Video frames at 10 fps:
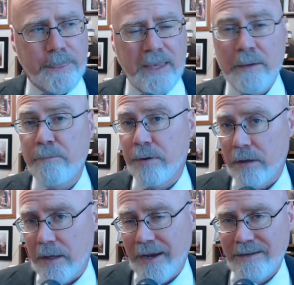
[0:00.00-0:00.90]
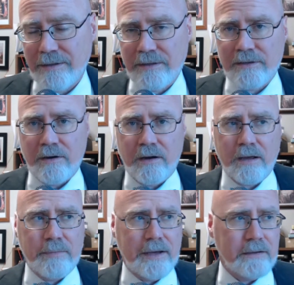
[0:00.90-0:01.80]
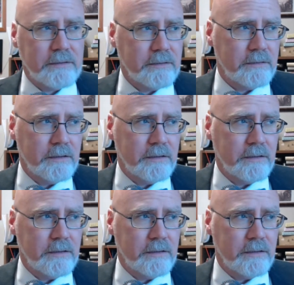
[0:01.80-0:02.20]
impolite to talk about,